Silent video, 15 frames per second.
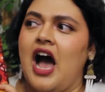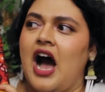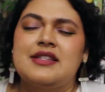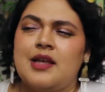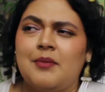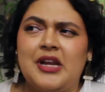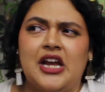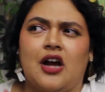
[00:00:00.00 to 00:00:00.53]

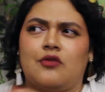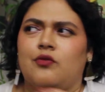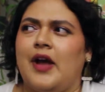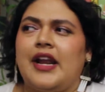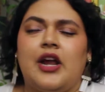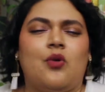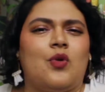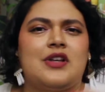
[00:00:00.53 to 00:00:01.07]
Somebody on
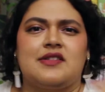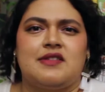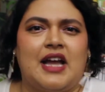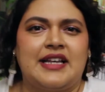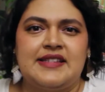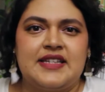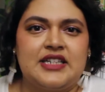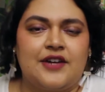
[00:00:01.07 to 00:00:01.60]
Reddit was
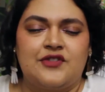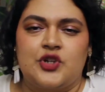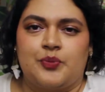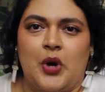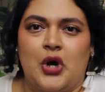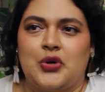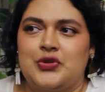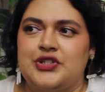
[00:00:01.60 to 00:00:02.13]
nice enough to
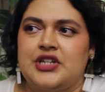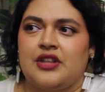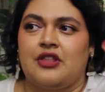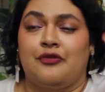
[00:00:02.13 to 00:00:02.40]
post